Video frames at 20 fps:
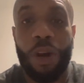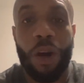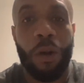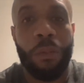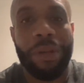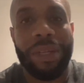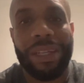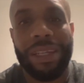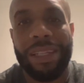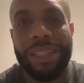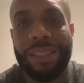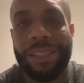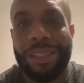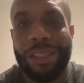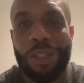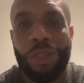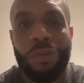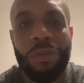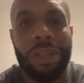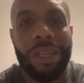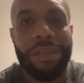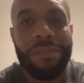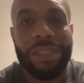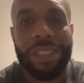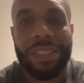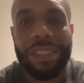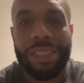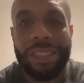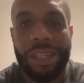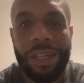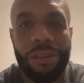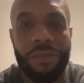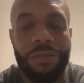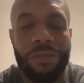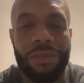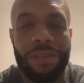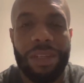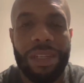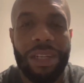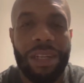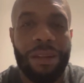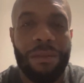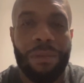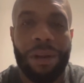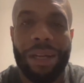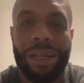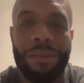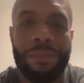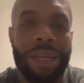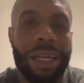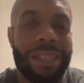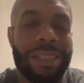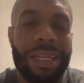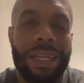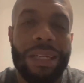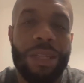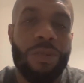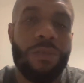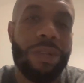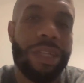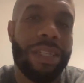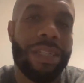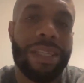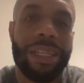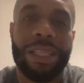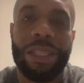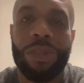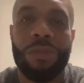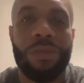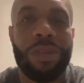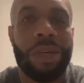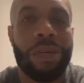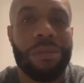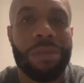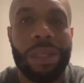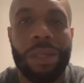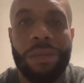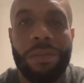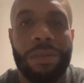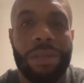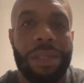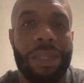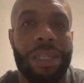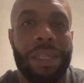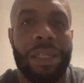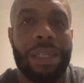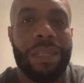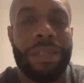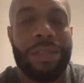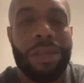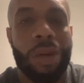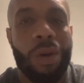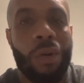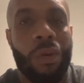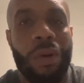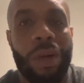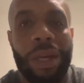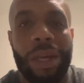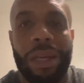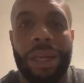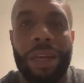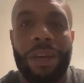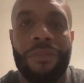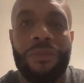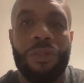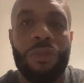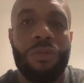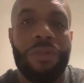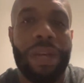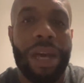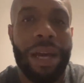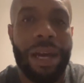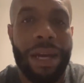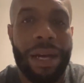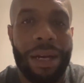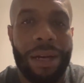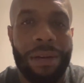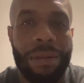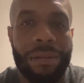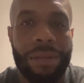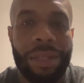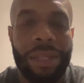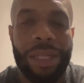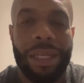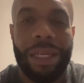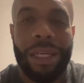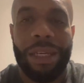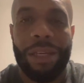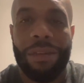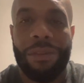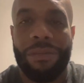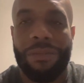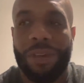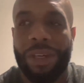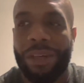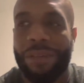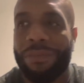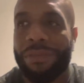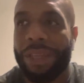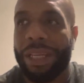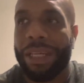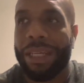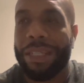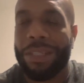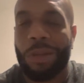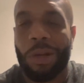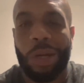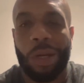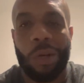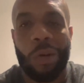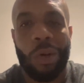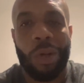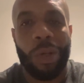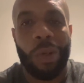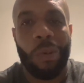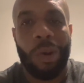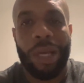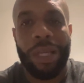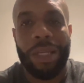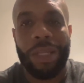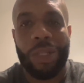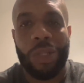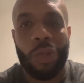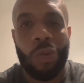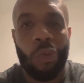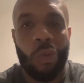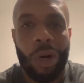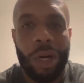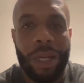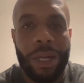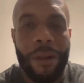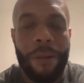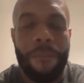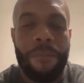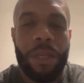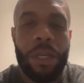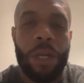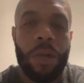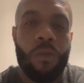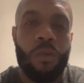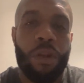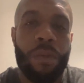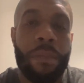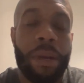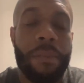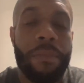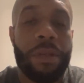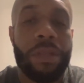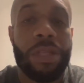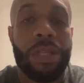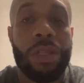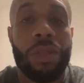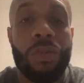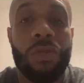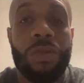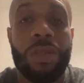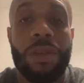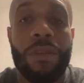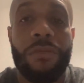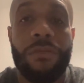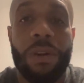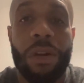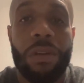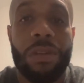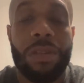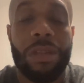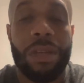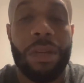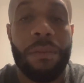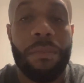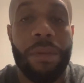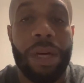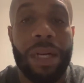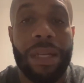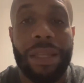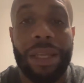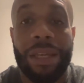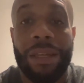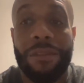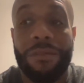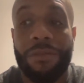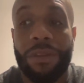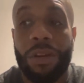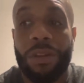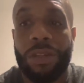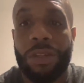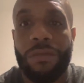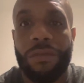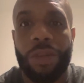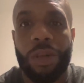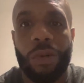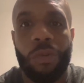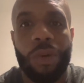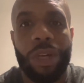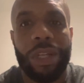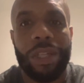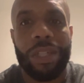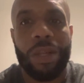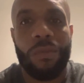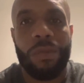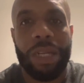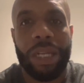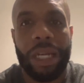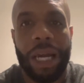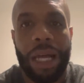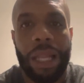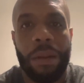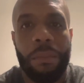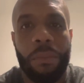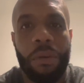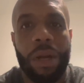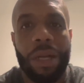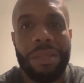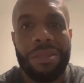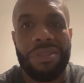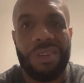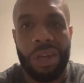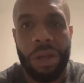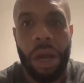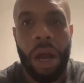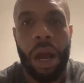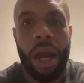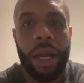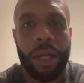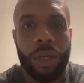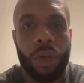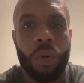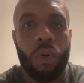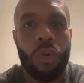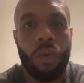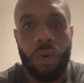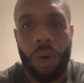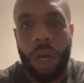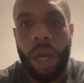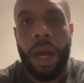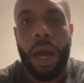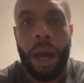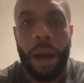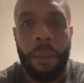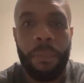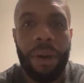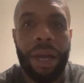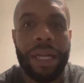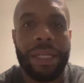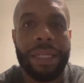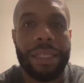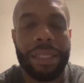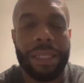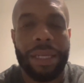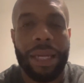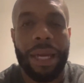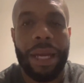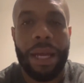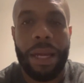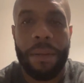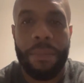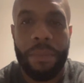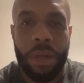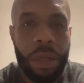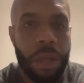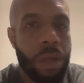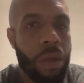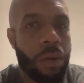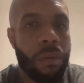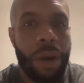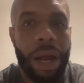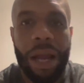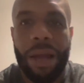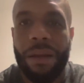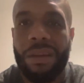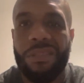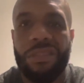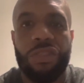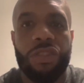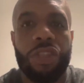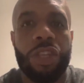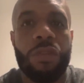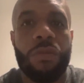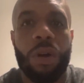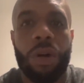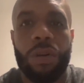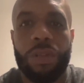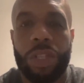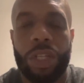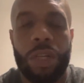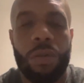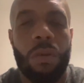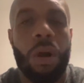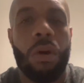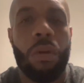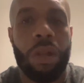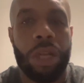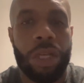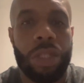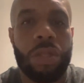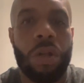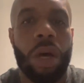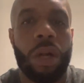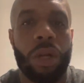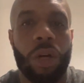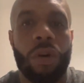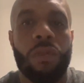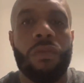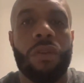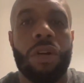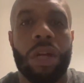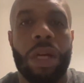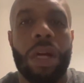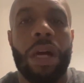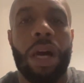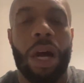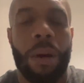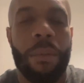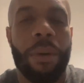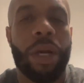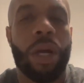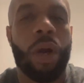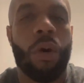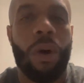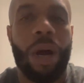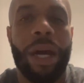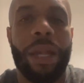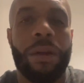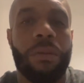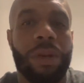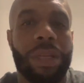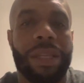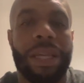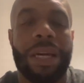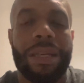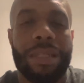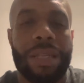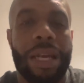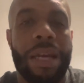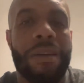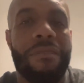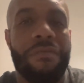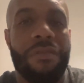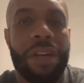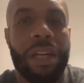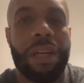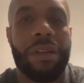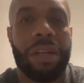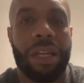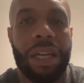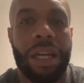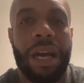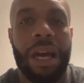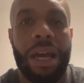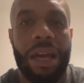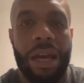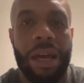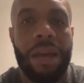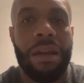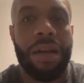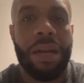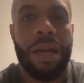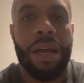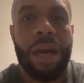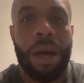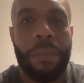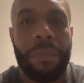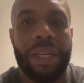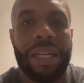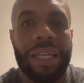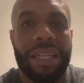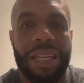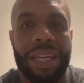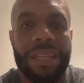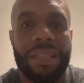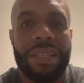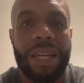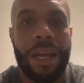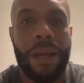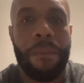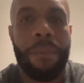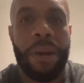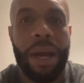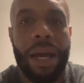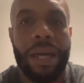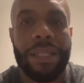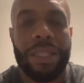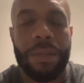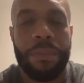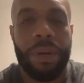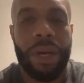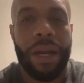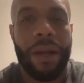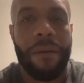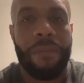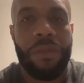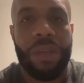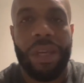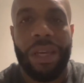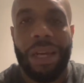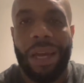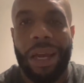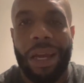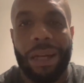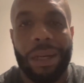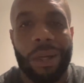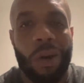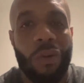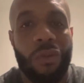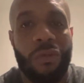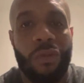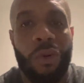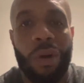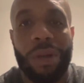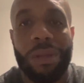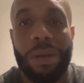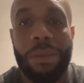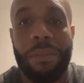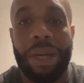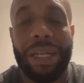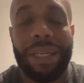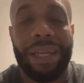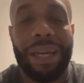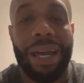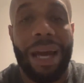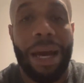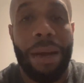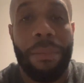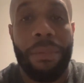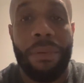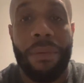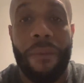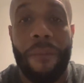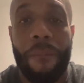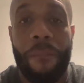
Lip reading: because you live it yourself, right? I'm not telling you anything you don't know. So if you down, if things aren't going the way that you wanted, remember to use the first of the month and the first of your weeks to recalibrate and say, all right, cool, I'm back in the game, right? It's 0-0. Let's start over. I'm going to go at it with that same vigor that I had. I'm going to get that same passion back and go forth and make it happen,